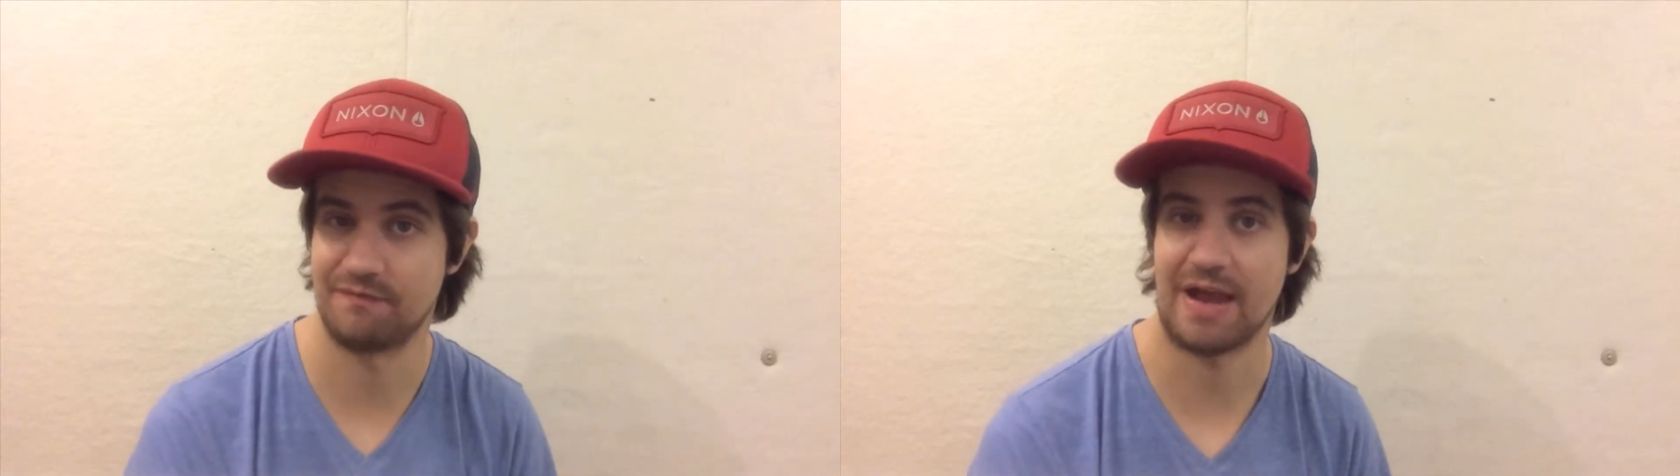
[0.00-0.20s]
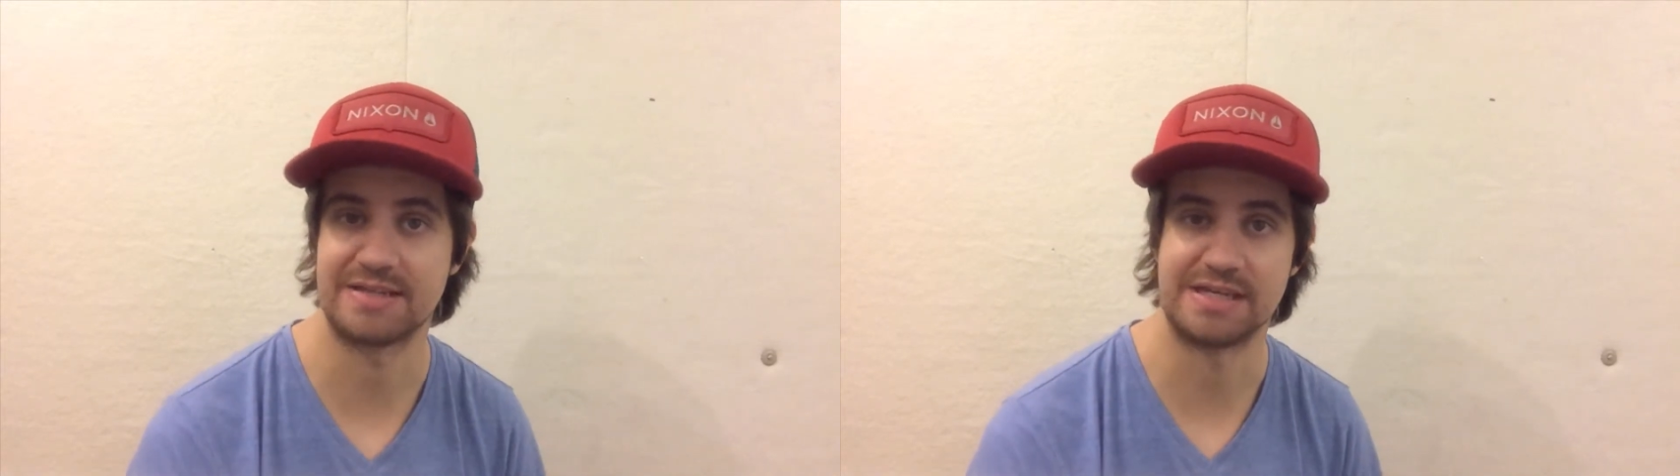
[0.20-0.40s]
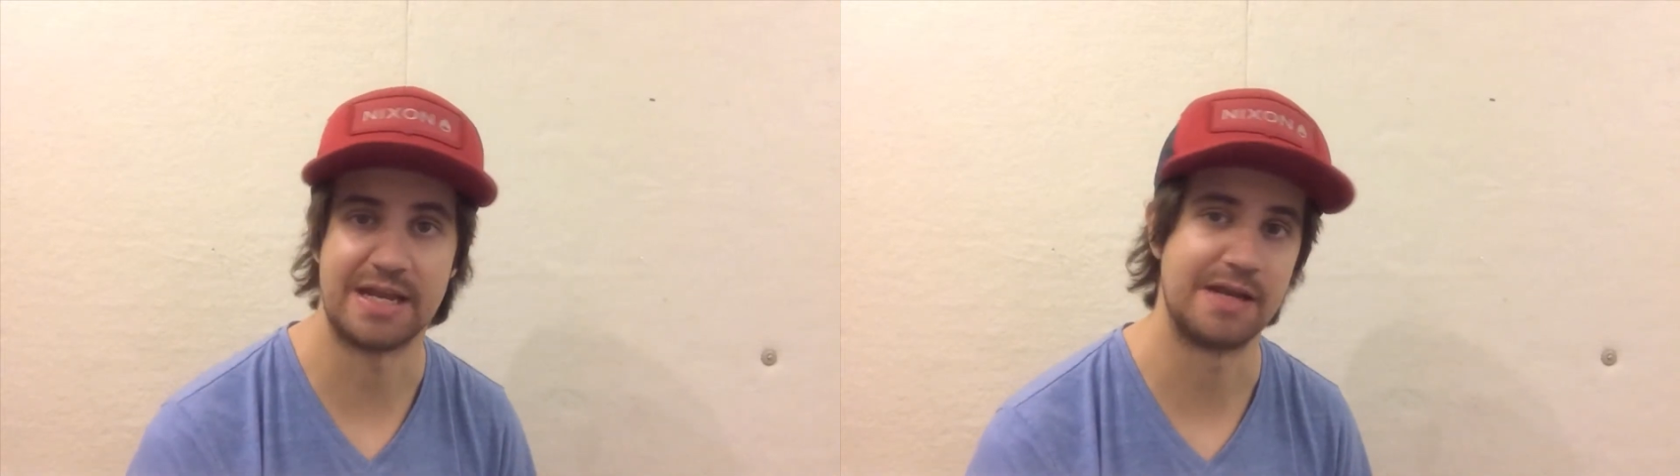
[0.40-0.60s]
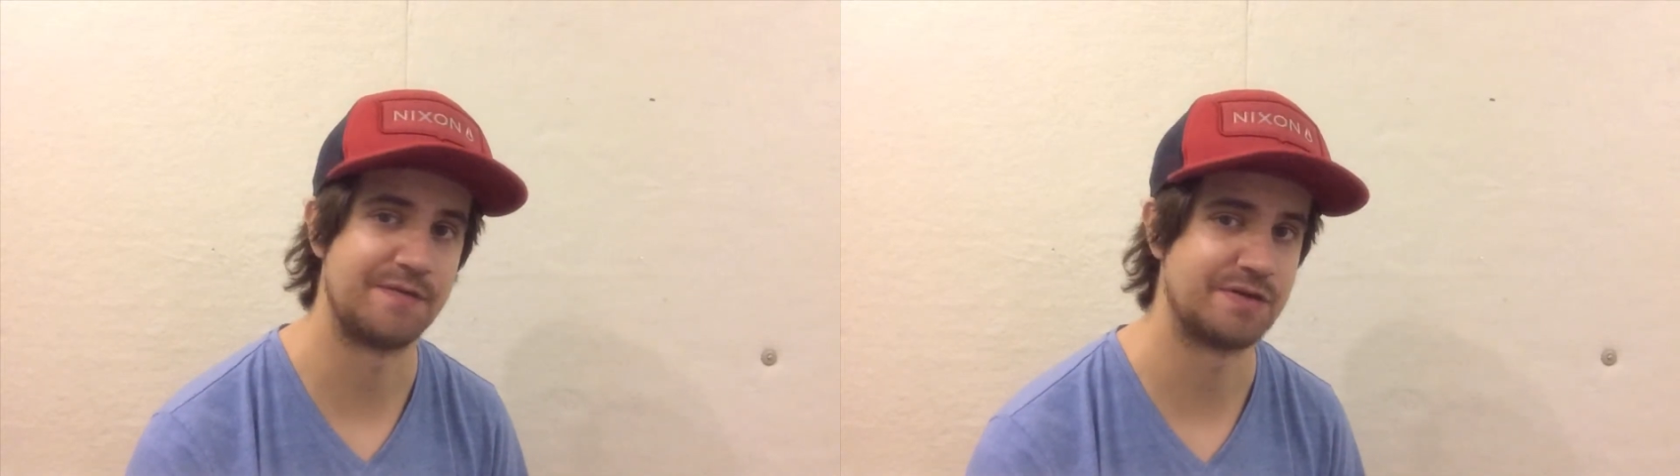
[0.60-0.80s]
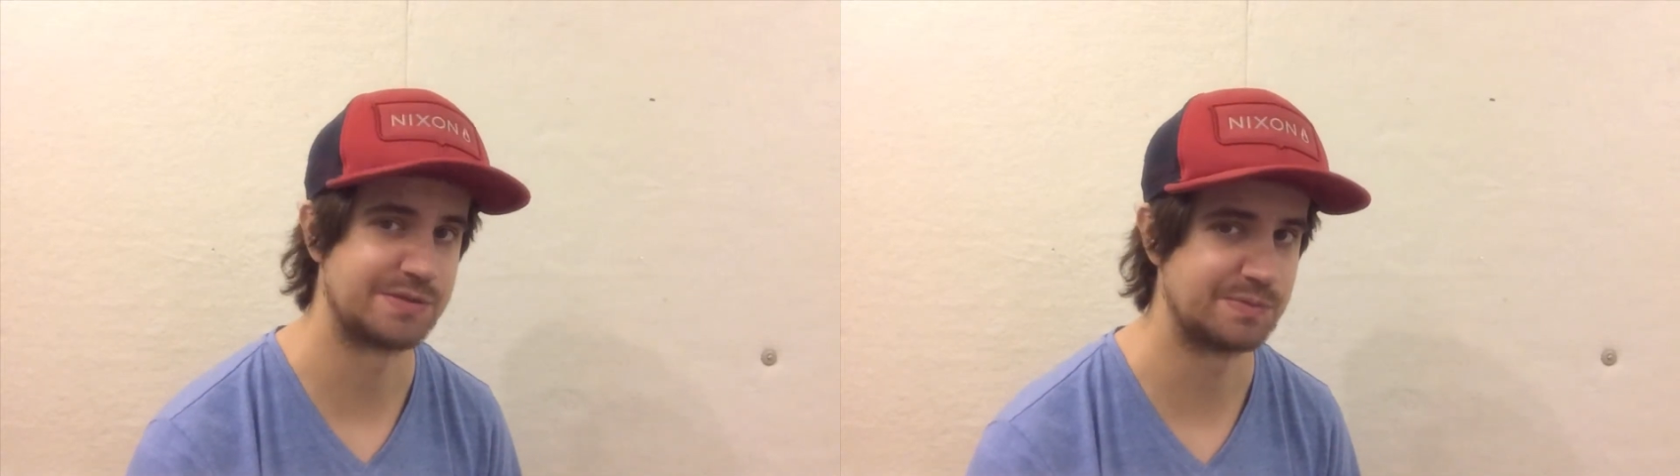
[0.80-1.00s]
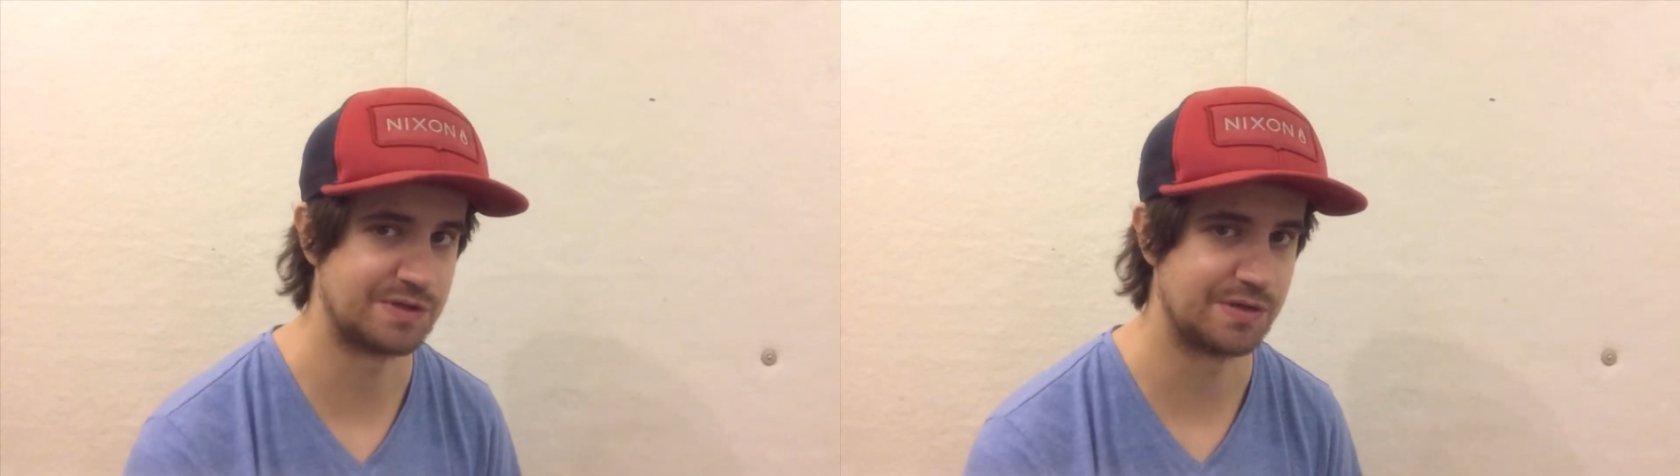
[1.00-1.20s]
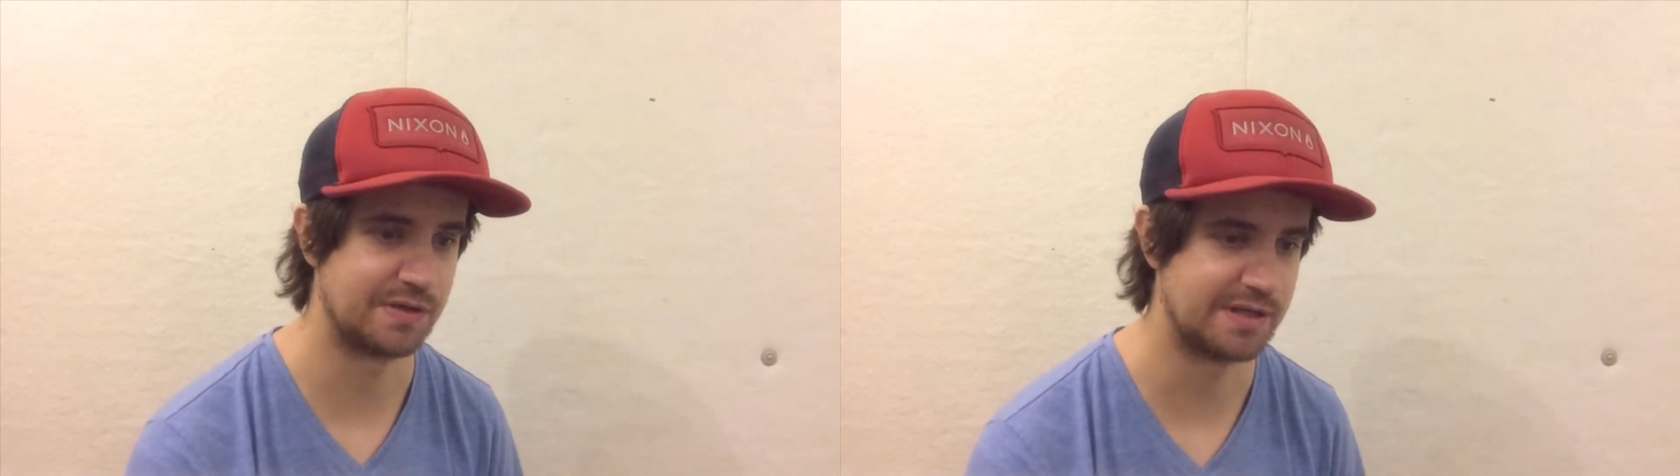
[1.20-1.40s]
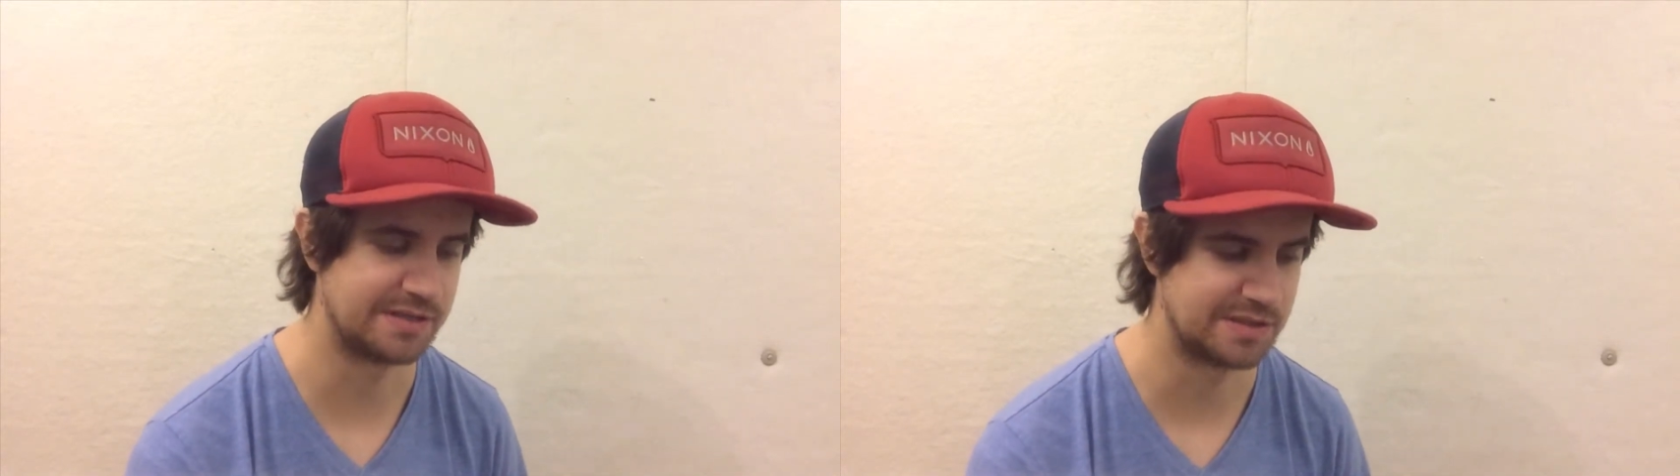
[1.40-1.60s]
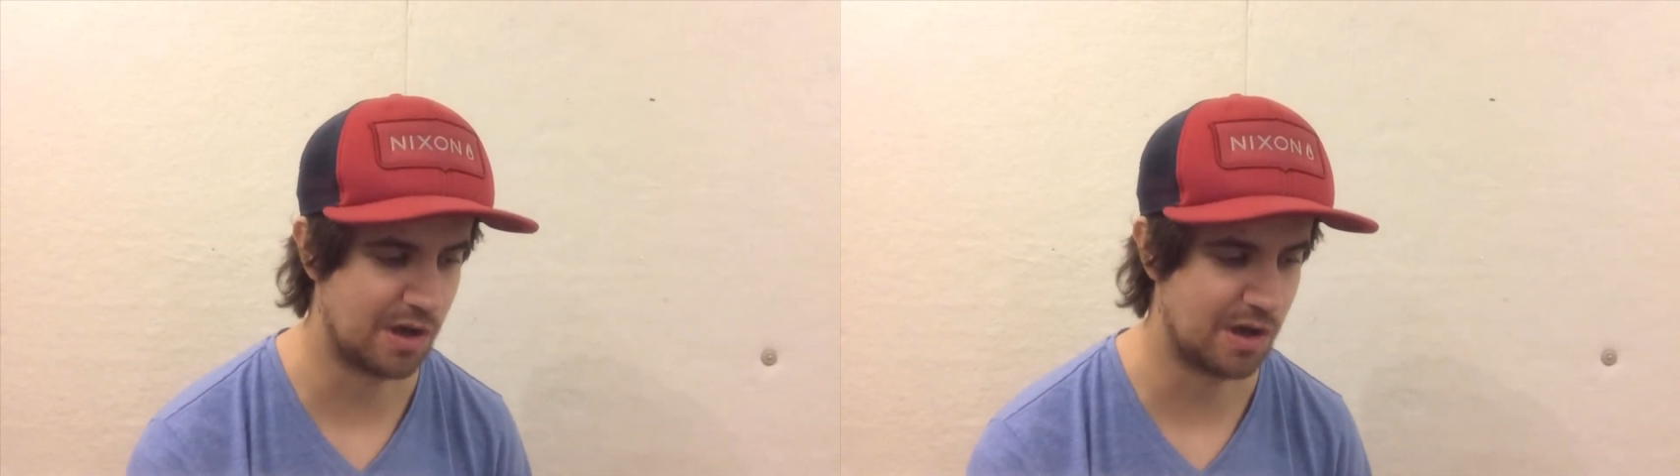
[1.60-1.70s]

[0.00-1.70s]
vaccinated for some certain things.